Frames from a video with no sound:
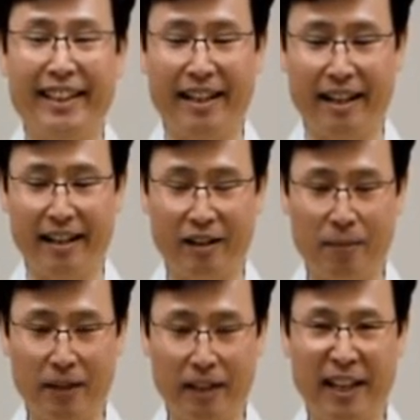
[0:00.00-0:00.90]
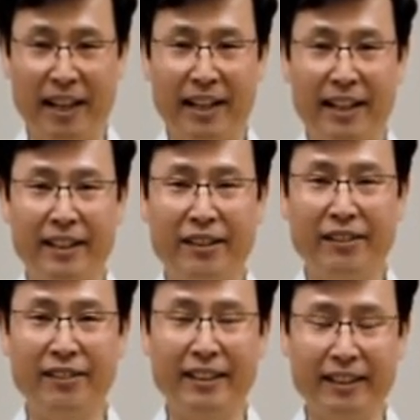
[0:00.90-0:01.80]
and coming
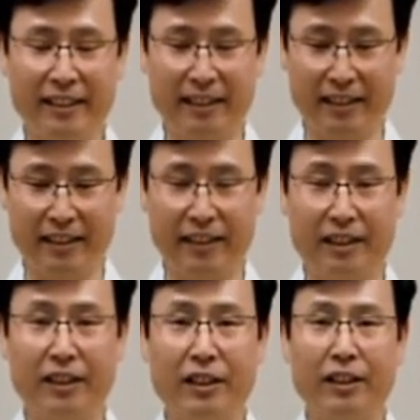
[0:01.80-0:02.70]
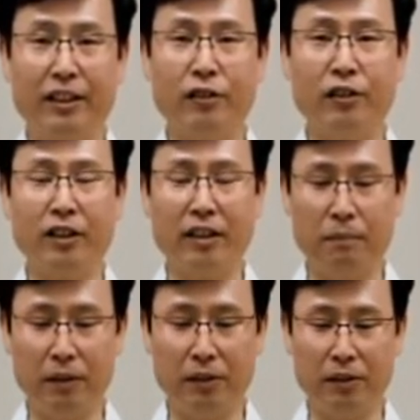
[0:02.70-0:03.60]
down to the
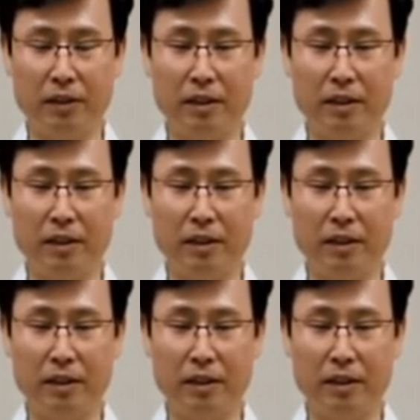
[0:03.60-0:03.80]
nipples